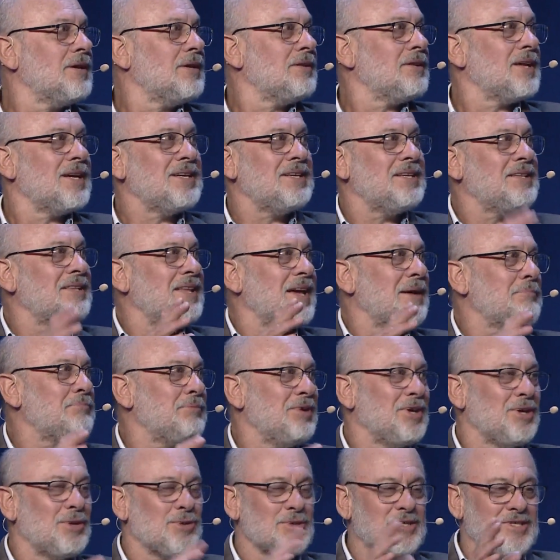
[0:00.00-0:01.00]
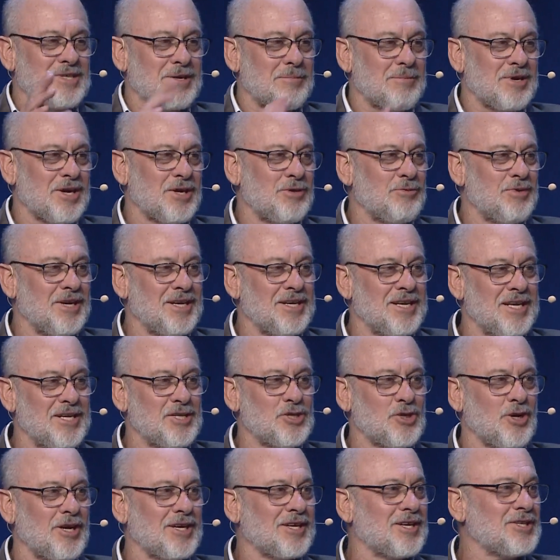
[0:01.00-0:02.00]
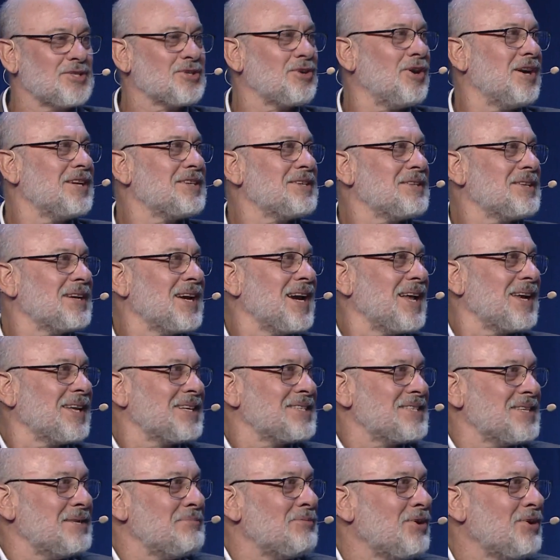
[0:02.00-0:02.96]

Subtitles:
They did that because someone had read Hitchhiker's Guide to the Galaxy,